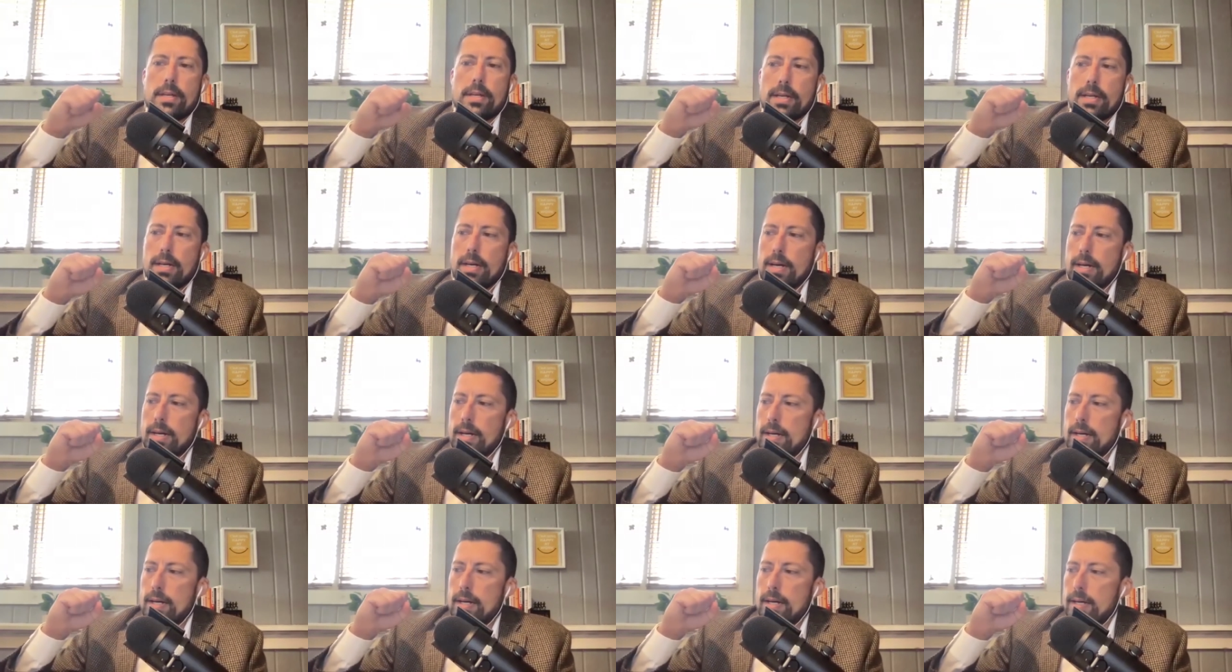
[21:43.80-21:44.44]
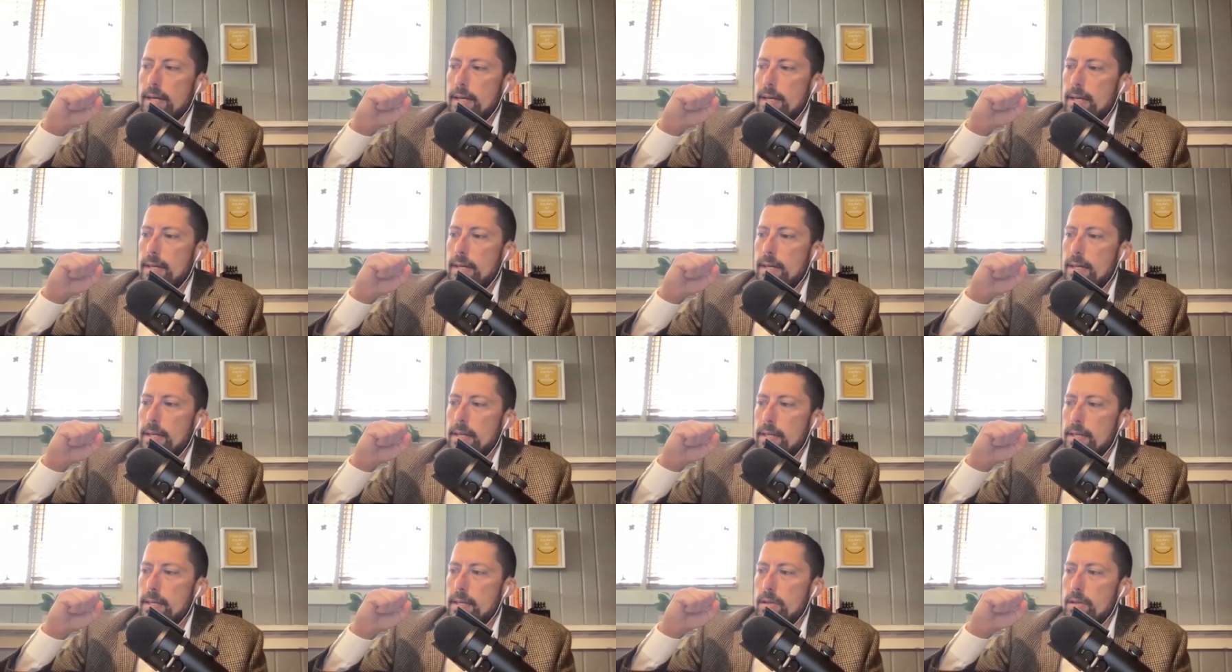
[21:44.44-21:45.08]
uh
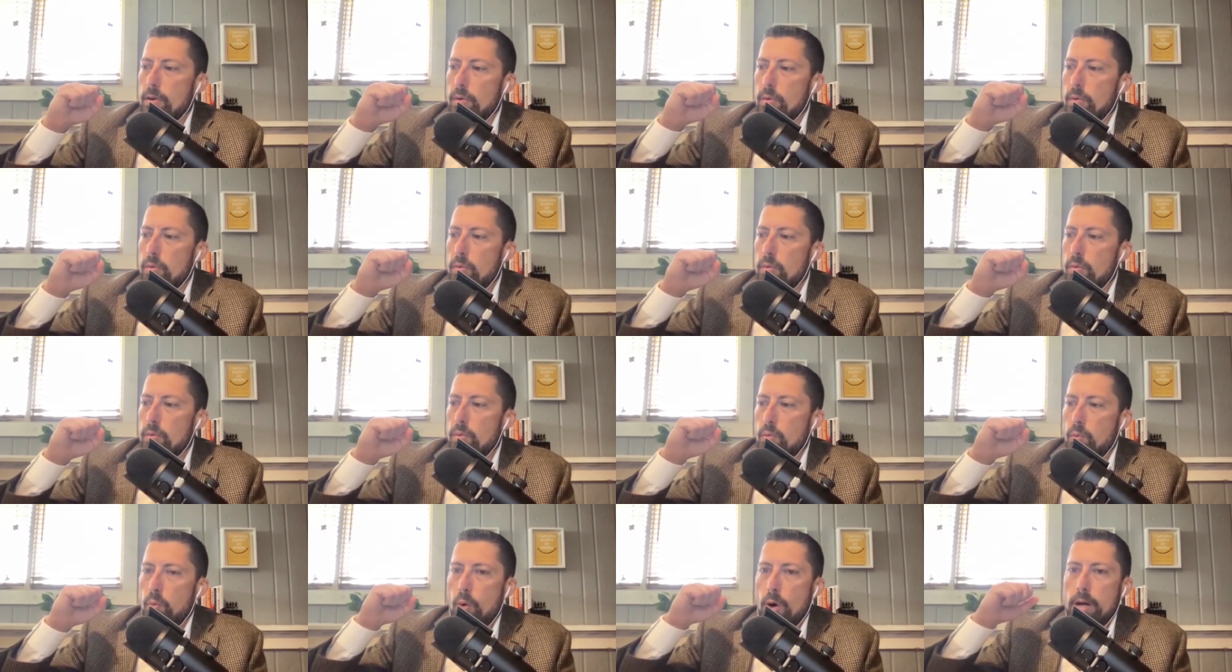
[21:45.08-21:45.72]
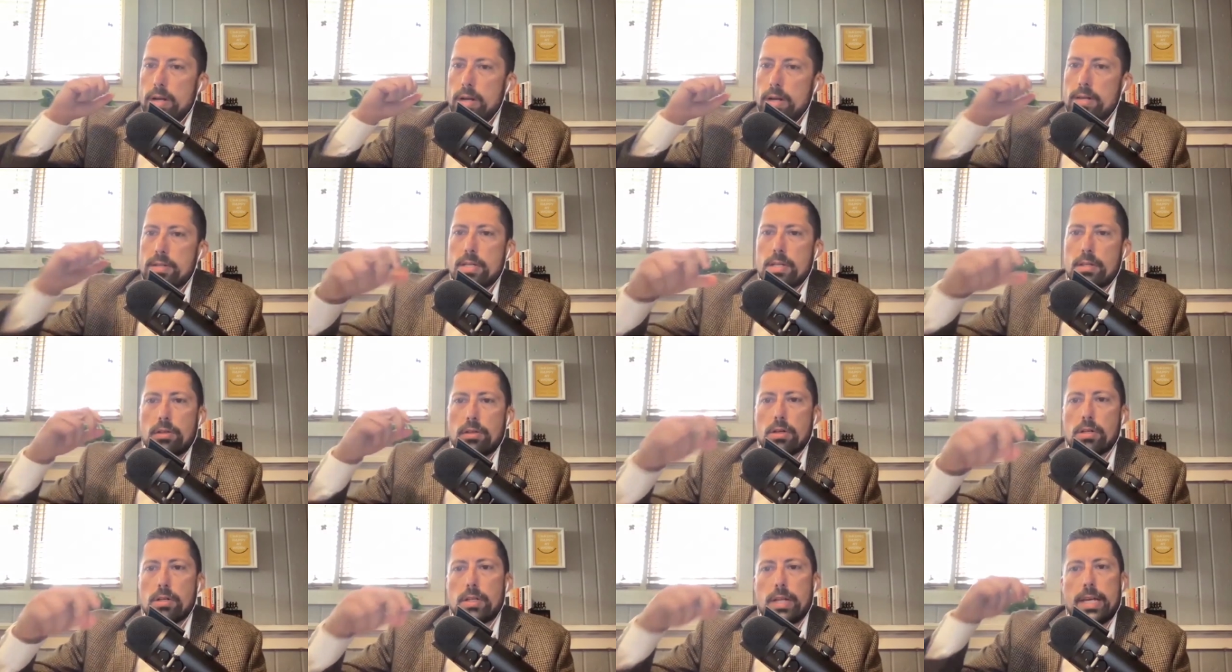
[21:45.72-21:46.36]
you know what does
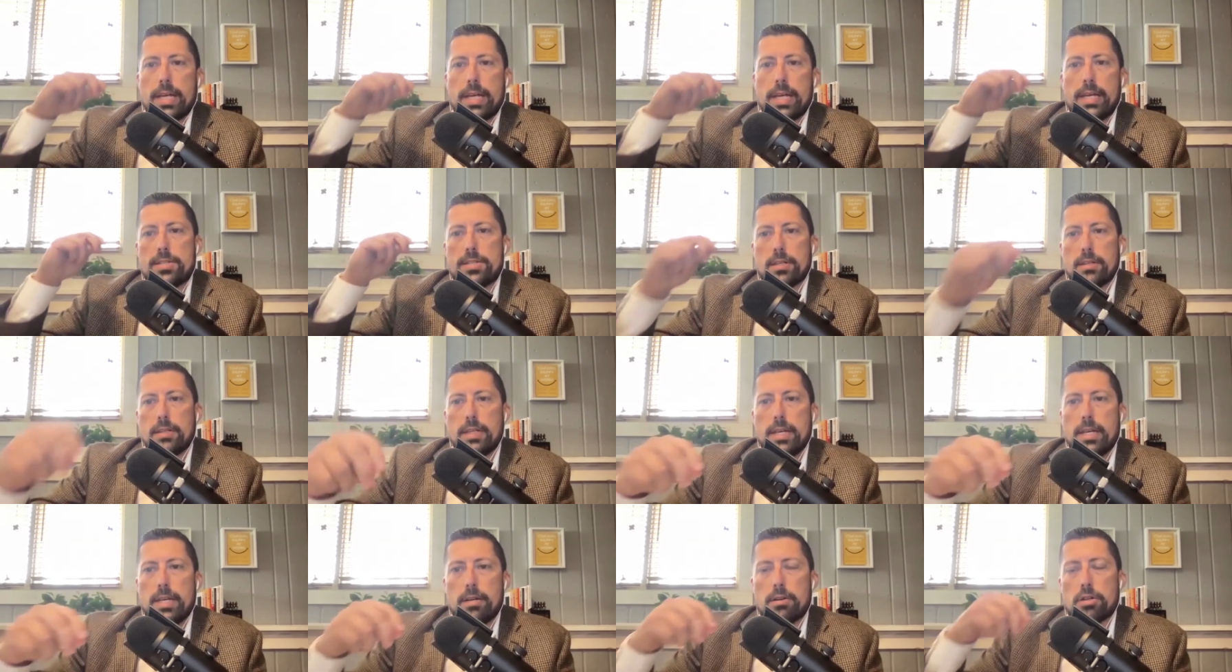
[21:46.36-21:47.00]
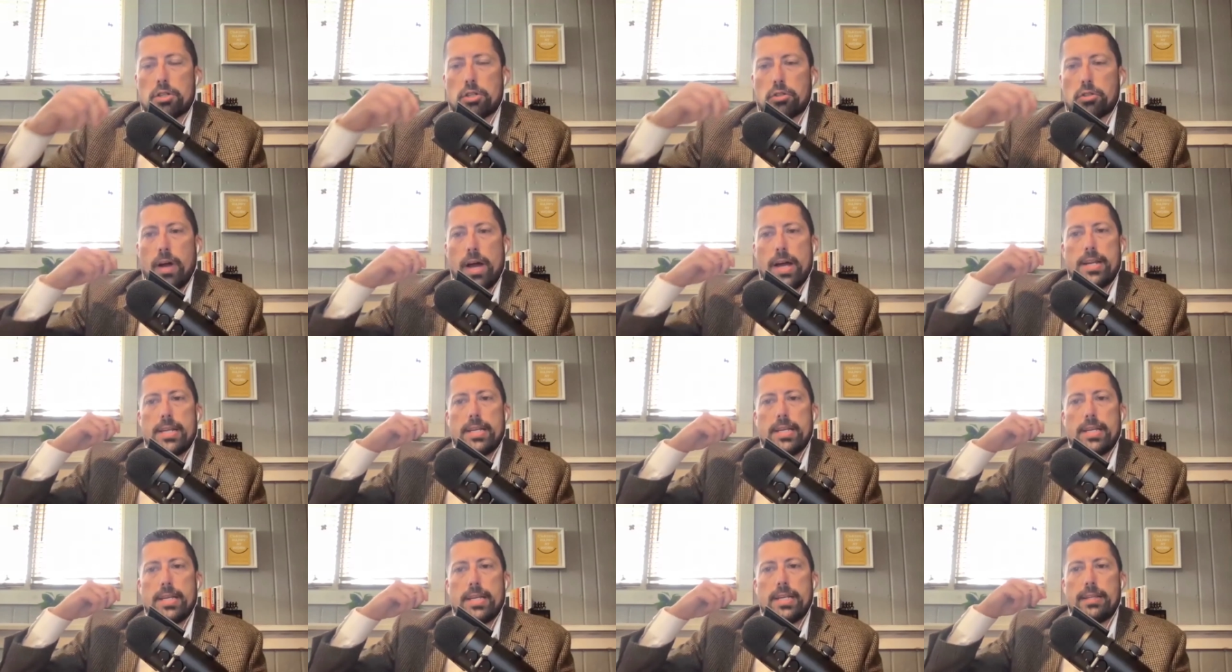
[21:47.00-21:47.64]
it look like as a leader
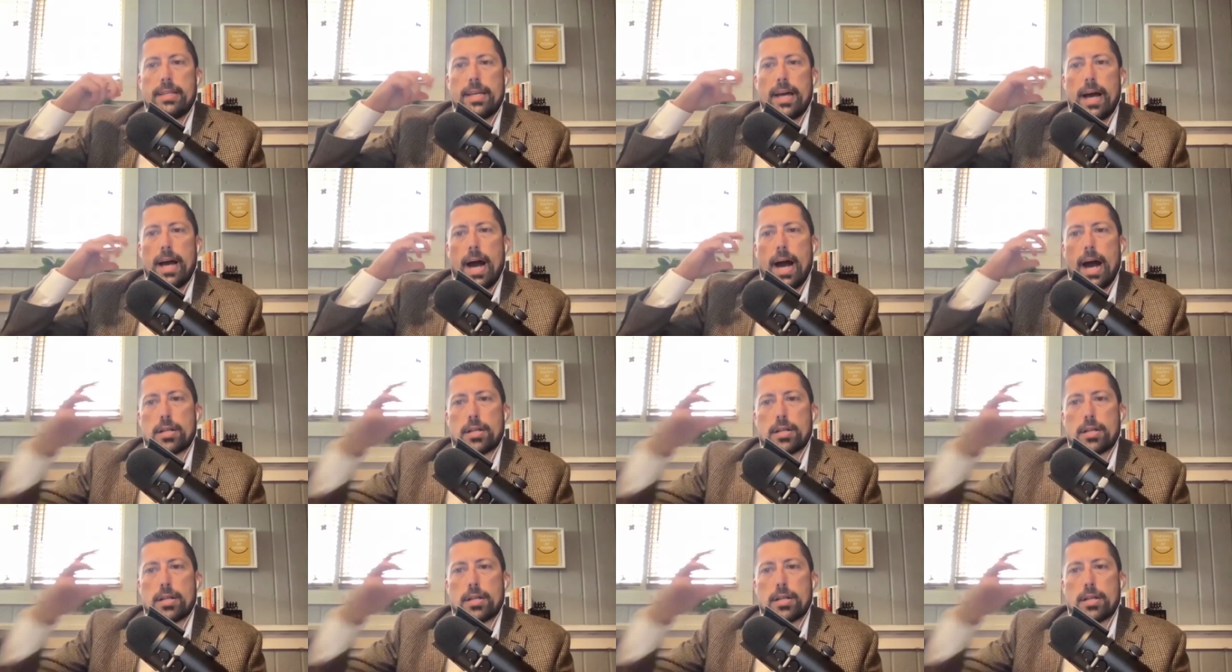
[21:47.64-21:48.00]
trying to get the